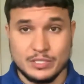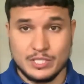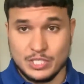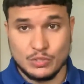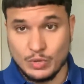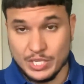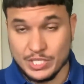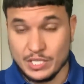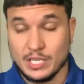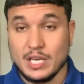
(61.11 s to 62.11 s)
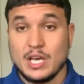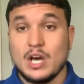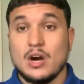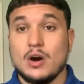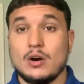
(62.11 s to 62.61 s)
situation,
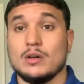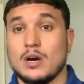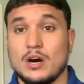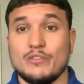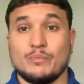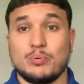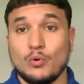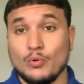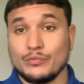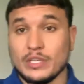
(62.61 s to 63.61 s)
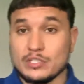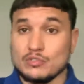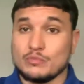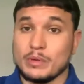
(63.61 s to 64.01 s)
of proof that you've